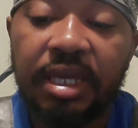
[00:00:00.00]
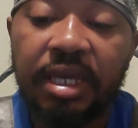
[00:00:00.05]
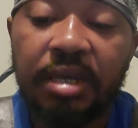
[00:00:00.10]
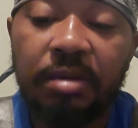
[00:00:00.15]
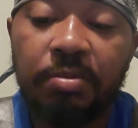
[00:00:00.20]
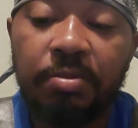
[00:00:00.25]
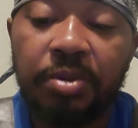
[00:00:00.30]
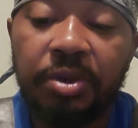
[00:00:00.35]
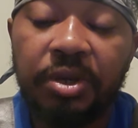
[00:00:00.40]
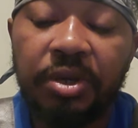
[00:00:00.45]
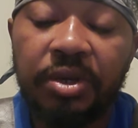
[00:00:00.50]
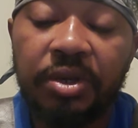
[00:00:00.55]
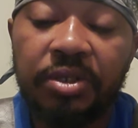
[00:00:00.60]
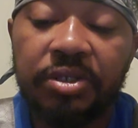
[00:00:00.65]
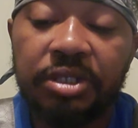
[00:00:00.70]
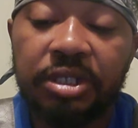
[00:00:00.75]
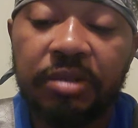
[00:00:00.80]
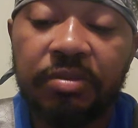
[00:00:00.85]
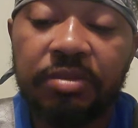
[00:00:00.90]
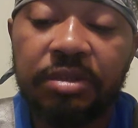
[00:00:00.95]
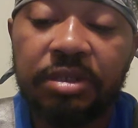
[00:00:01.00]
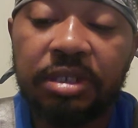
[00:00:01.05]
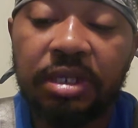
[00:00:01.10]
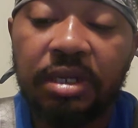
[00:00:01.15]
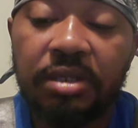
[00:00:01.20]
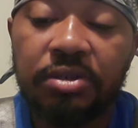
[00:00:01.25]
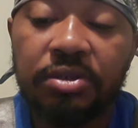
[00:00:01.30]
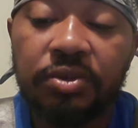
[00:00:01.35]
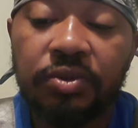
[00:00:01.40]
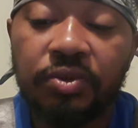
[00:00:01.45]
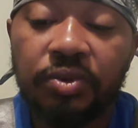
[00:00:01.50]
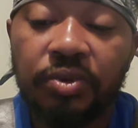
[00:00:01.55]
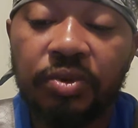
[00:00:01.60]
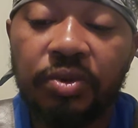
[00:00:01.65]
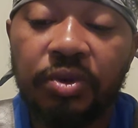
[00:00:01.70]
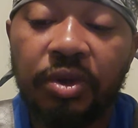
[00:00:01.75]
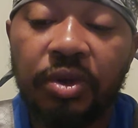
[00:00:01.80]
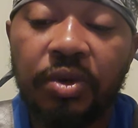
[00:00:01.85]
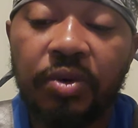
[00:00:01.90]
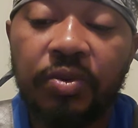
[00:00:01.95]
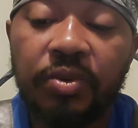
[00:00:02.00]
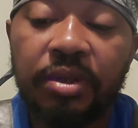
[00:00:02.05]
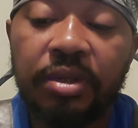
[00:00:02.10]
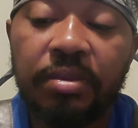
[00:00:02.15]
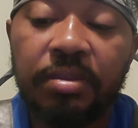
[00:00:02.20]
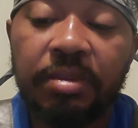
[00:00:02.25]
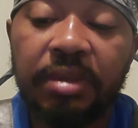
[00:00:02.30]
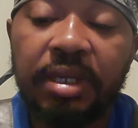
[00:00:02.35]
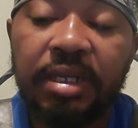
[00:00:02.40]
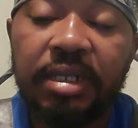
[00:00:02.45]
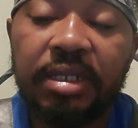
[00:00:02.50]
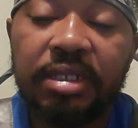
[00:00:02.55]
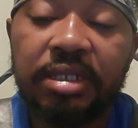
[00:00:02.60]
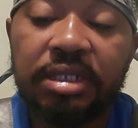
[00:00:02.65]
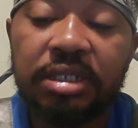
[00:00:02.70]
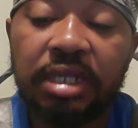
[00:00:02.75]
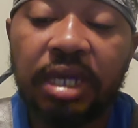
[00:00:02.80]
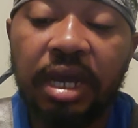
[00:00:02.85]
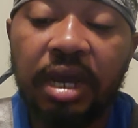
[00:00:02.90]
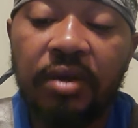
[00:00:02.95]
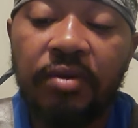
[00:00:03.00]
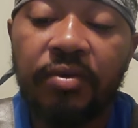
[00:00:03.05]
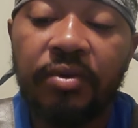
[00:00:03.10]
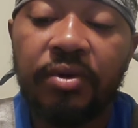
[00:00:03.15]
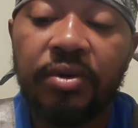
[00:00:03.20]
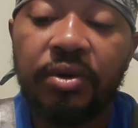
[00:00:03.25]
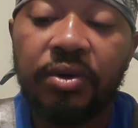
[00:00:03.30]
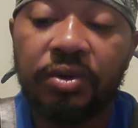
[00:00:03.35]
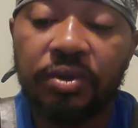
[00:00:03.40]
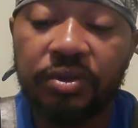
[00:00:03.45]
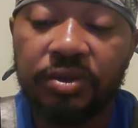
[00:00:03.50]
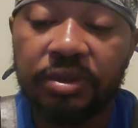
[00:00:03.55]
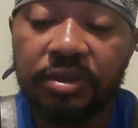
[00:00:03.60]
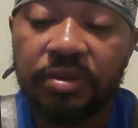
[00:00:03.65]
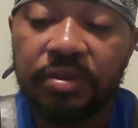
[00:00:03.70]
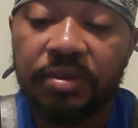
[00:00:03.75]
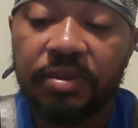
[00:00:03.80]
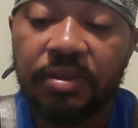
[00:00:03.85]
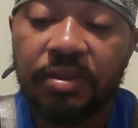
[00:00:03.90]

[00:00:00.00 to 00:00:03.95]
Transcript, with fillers: and pierced themselves through with many sorrows.